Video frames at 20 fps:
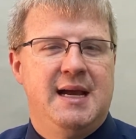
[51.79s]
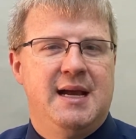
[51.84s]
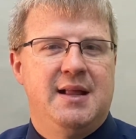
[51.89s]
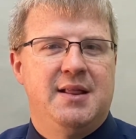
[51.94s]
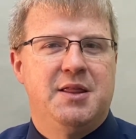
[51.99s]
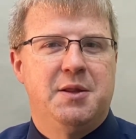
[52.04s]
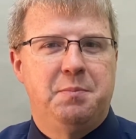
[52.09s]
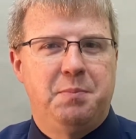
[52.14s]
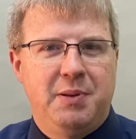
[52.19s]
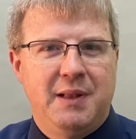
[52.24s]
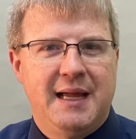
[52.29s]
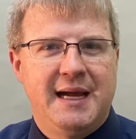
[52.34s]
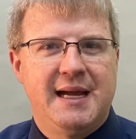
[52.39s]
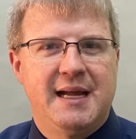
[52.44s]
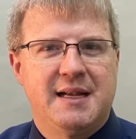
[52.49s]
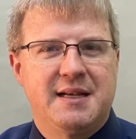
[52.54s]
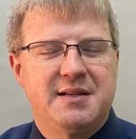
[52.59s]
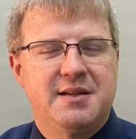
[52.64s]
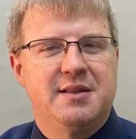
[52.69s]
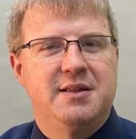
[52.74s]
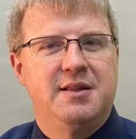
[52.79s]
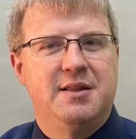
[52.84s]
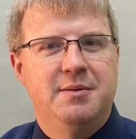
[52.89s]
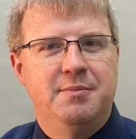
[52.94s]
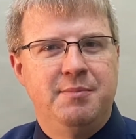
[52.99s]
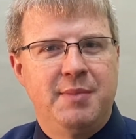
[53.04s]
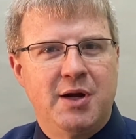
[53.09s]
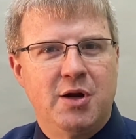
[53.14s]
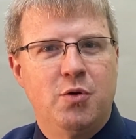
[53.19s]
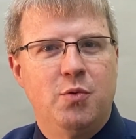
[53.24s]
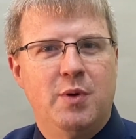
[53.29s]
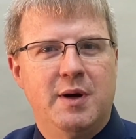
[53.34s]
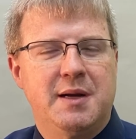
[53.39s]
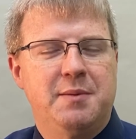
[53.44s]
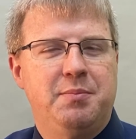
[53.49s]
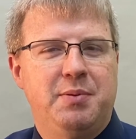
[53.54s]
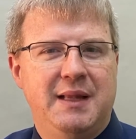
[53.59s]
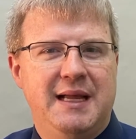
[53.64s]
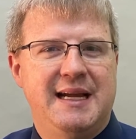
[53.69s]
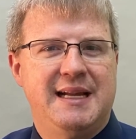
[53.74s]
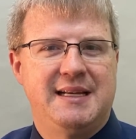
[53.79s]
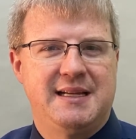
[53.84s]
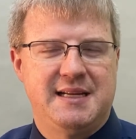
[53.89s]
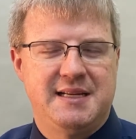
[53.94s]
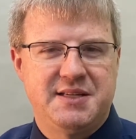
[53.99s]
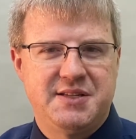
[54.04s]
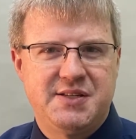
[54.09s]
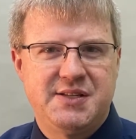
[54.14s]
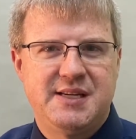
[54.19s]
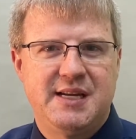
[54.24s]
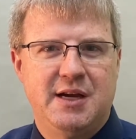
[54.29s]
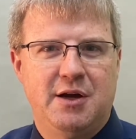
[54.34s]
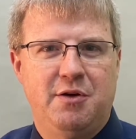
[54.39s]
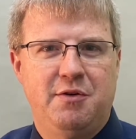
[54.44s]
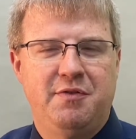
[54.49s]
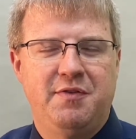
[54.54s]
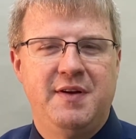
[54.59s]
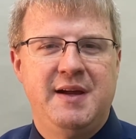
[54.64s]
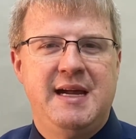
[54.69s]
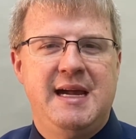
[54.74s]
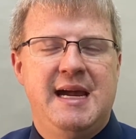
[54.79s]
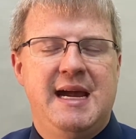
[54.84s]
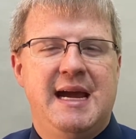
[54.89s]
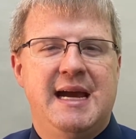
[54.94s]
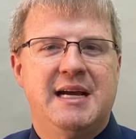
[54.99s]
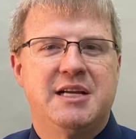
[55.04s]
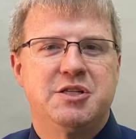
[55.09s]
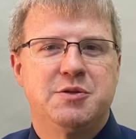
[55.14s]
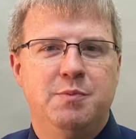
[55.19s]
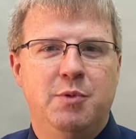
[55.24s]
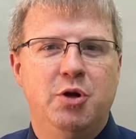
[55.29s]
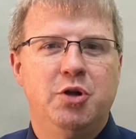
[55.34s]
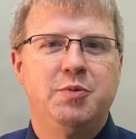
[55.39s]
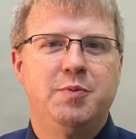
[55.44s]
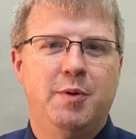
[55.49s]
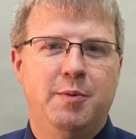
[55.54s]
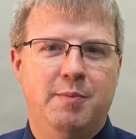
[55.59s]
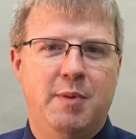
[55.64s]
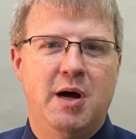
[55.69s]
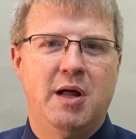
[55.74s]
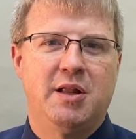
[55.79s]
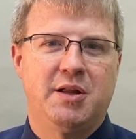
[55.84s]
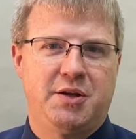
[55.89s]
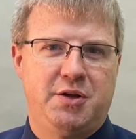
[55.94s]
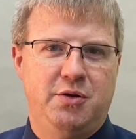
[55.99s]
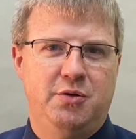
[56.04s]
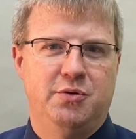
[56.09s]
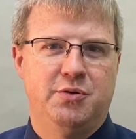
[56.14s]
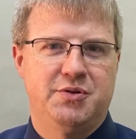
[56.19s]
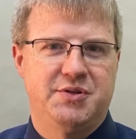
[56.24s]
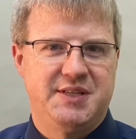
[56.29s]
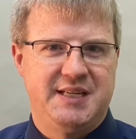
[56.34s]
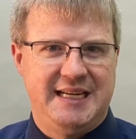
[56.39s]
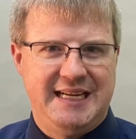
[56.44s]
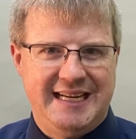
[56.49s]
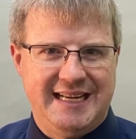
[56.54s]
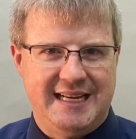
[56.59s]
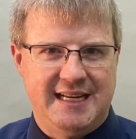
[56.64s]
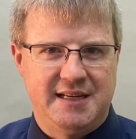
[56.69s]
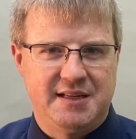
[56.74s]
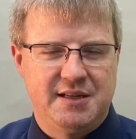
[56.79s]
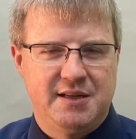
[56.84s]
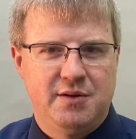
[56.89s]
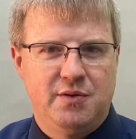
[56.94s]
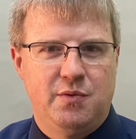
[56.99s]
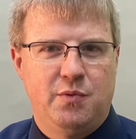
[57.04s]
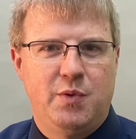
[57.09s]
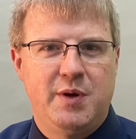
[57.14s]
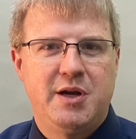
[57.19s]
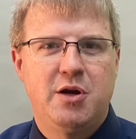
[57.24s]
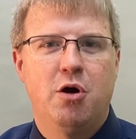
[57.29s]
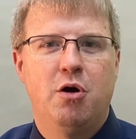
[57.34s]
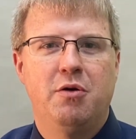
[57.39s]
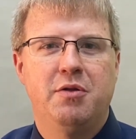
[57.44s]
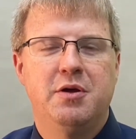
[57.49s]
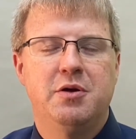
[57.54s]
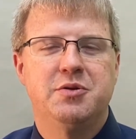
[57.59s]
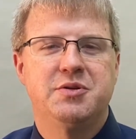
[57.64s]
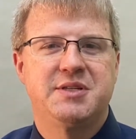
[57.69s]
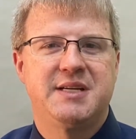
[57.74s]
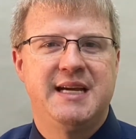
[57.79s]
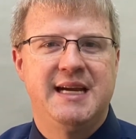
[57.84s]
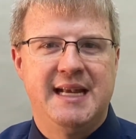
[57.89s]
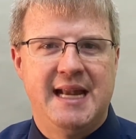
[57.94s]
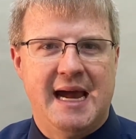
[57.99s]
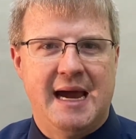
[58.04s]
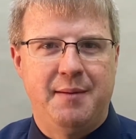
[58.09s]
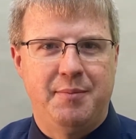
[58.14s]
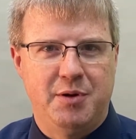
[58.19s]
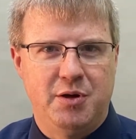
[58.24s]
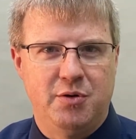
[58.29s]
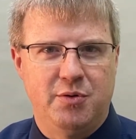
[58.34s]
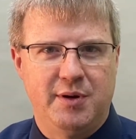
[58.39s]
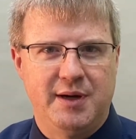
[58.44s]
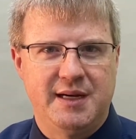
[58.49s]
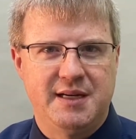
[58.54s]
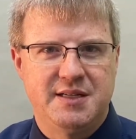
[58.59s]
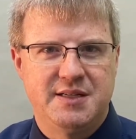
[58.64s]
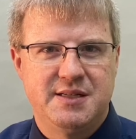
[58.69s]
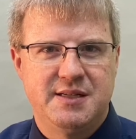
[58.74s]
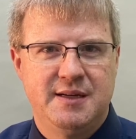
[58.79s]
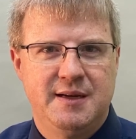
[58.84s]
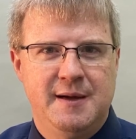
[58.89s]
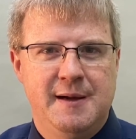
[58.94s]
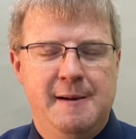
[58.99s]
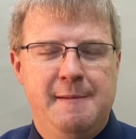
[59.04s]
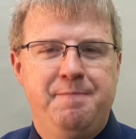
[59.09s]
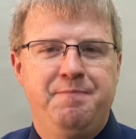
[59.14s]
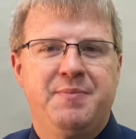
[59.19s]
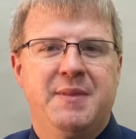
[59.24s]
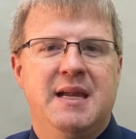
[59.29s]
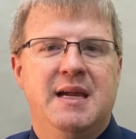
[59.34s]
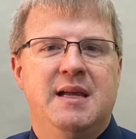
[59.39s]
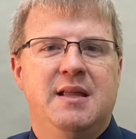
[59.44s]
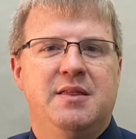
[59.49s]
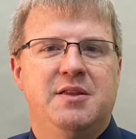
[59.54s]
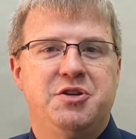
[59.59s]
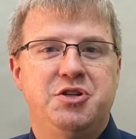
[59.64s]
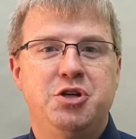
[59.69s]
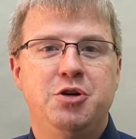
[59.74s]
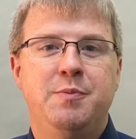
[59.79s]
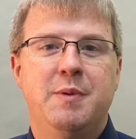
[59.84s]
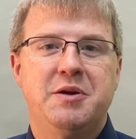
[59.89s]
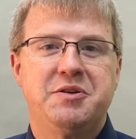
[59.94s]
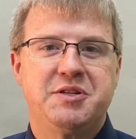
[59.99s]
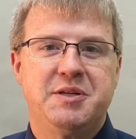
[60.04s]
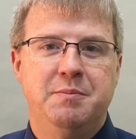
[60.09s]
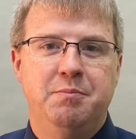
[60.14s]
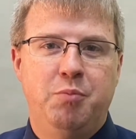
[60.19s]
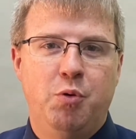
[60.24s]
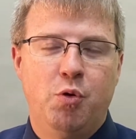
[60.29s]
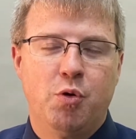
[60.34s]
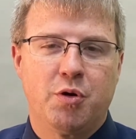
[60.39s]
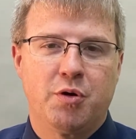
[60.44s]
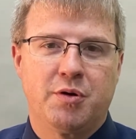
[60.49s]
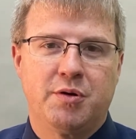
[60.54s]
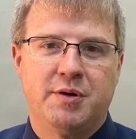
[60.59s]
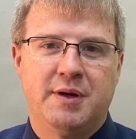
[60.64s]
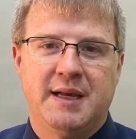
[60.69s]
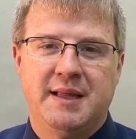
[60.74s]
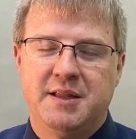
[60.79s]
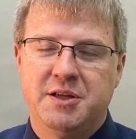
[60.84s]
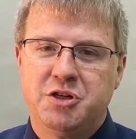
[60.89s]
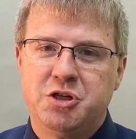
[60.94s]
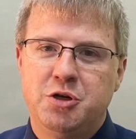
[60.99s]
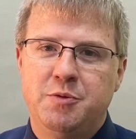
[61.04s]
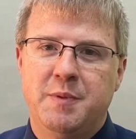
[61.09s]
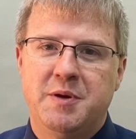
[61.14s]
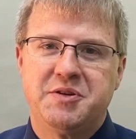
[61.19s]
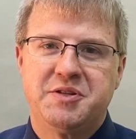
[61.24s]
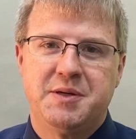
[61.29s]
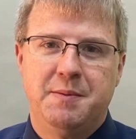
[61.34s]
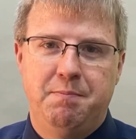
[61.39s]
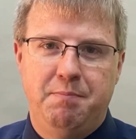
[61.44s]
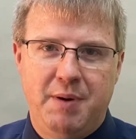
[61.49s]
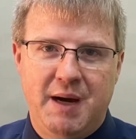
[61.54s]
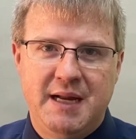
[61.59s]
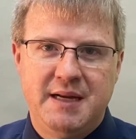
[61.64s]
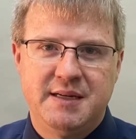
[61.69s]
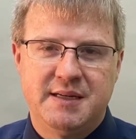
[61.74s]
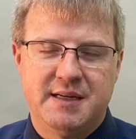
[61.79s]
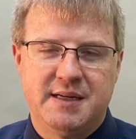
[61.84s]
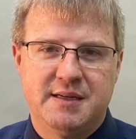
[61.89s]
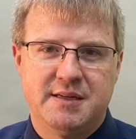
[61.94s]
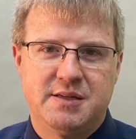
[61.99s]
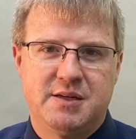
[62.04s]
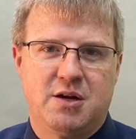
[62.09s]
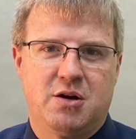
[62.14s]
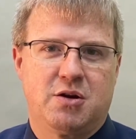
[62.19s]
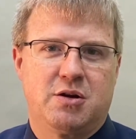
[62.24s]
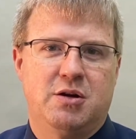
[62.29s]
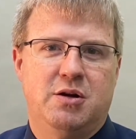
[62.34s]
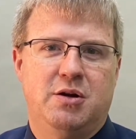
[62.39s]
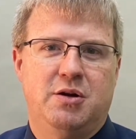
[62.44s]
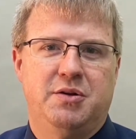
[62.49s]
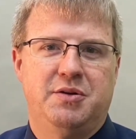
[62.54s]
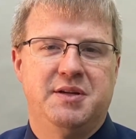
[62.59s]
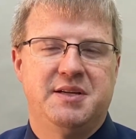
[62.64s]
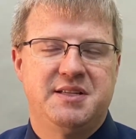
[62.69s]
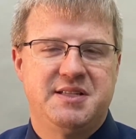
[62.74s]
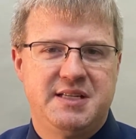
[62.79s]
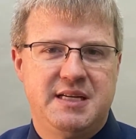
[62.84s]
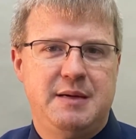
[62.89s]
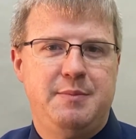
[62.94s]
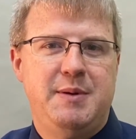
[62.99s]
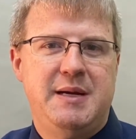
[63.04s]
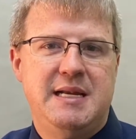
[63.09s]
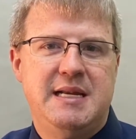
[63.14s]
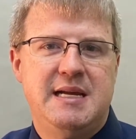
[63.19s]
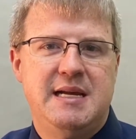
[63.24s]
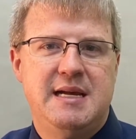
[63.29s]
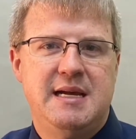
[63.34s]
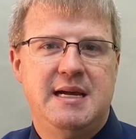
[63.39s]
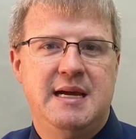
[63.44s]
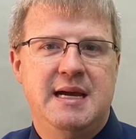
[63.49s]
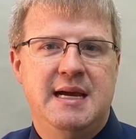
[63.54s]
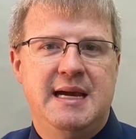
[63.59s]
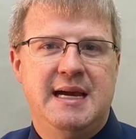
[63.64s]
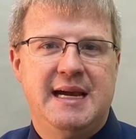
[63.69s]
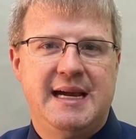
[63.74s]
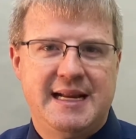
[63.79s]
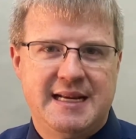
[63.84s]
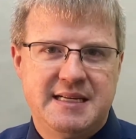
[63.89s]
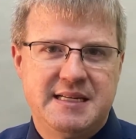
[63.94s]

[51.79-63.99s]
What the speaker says: The marijuana plant itself has multiple molecules in it. We call those cannabinoids. The two most important and the two most abundant are called CBD and